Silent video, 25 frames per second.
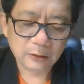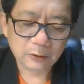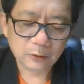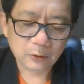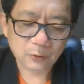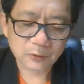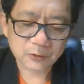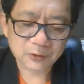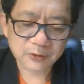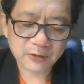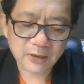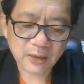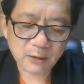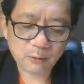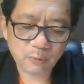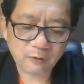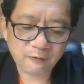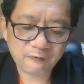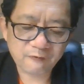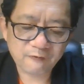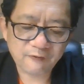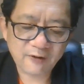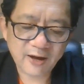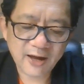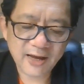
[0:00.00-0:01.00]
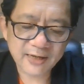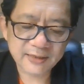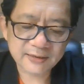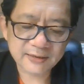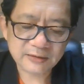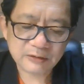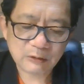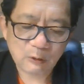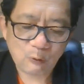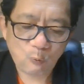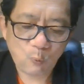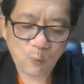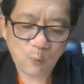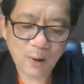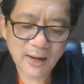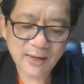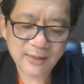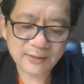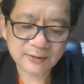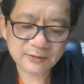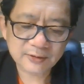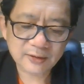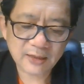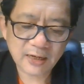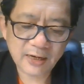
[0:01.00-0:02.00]
to sacrifice
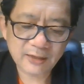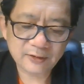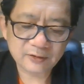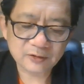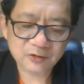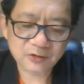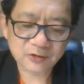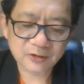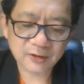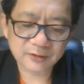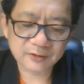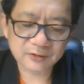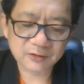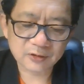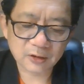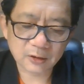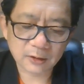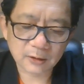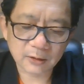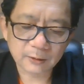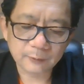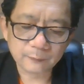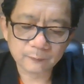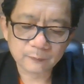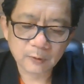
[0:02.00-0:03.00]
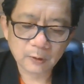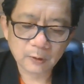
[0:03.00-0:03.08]
one's ancestor